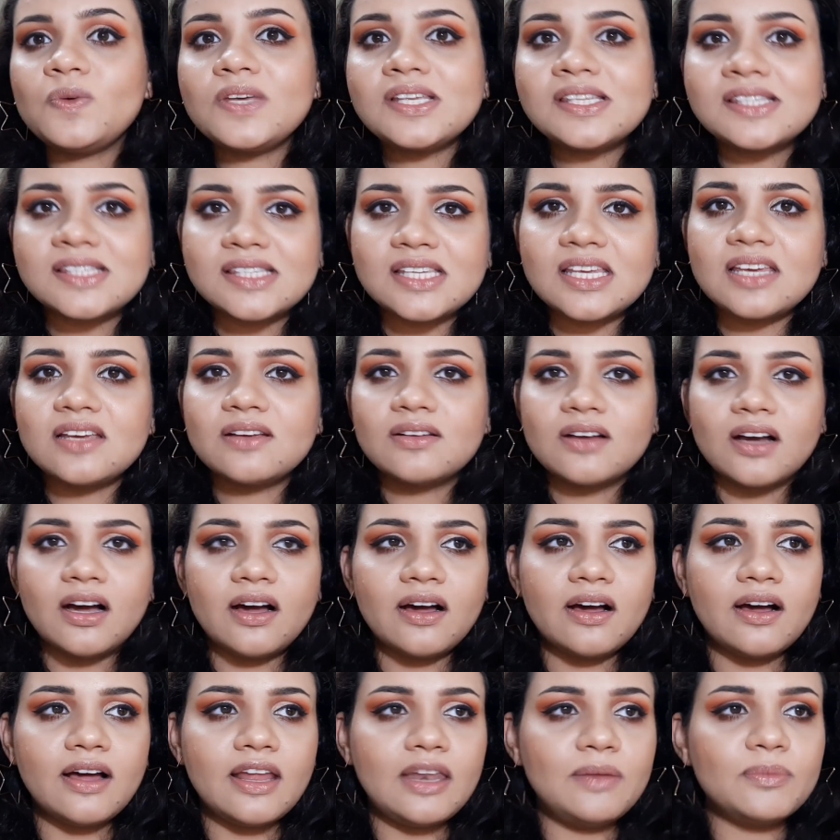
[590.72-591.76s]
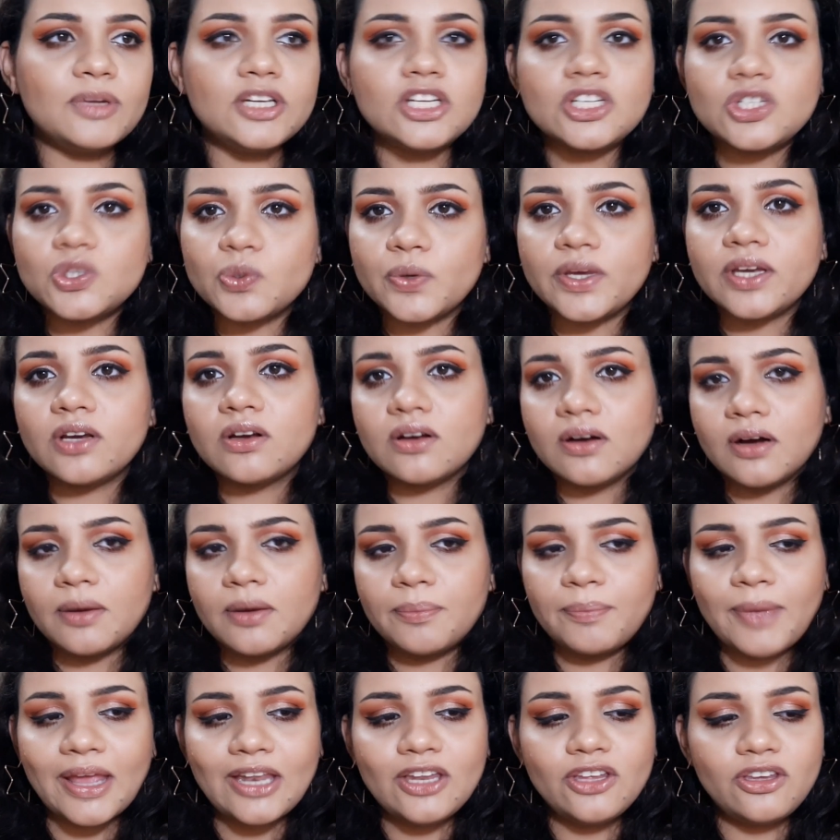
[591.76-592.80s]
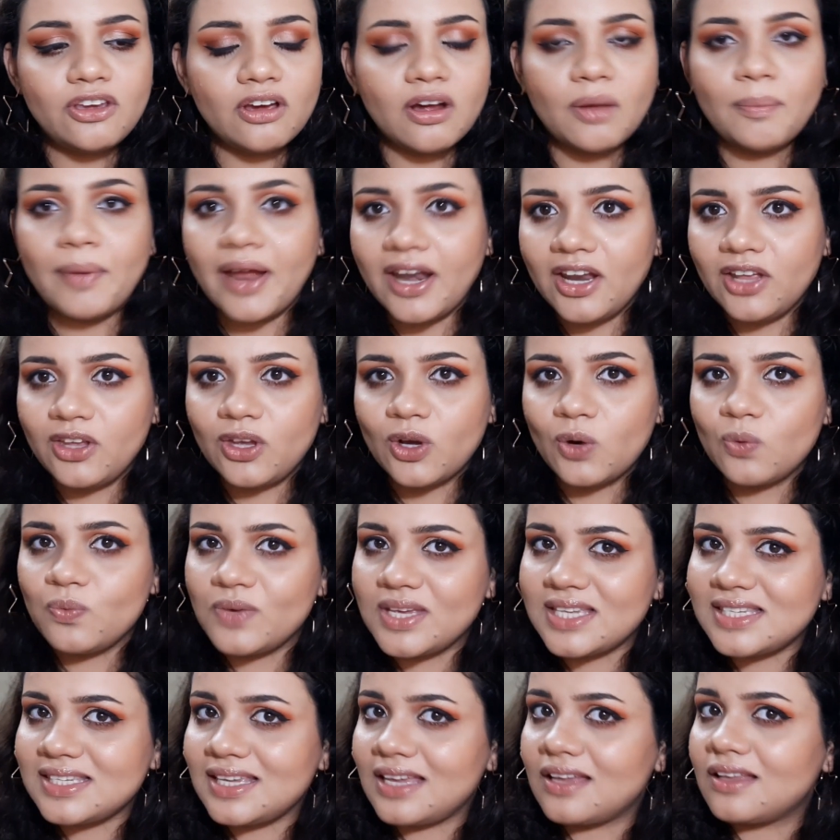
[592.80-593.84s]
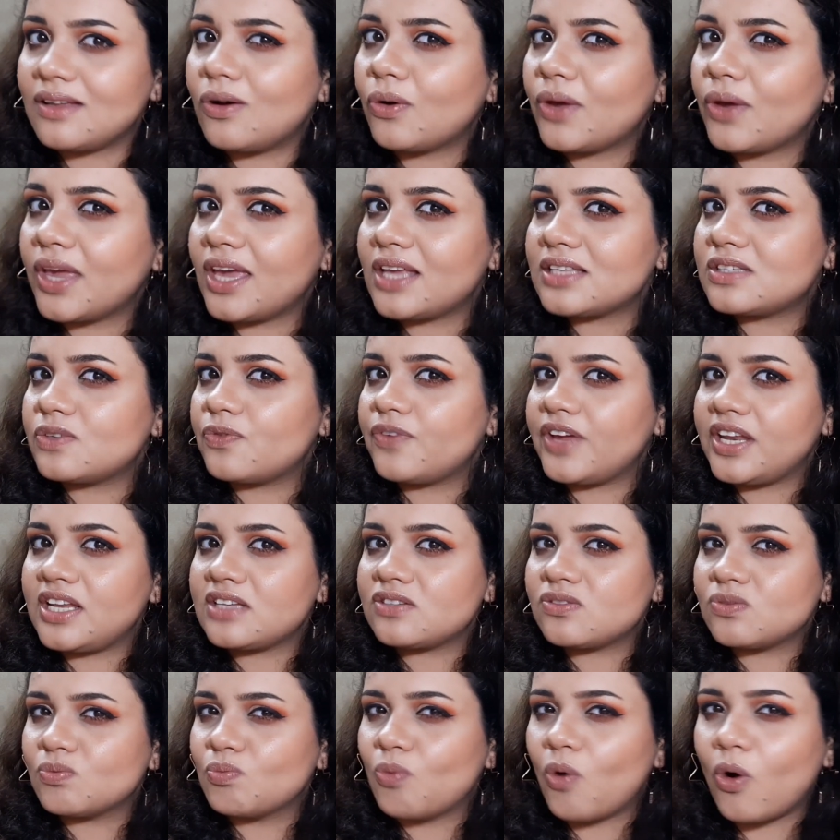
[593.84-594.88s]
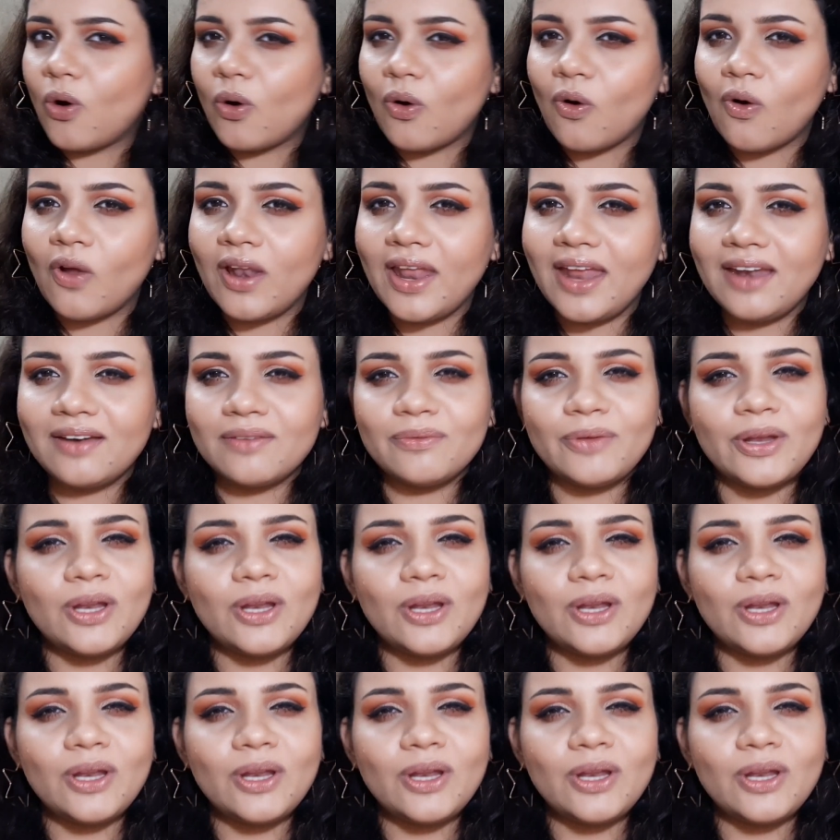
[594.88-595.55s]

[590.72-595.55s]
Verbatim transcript: when we see anybody doing a manicure or pedicure we see okay it's a very small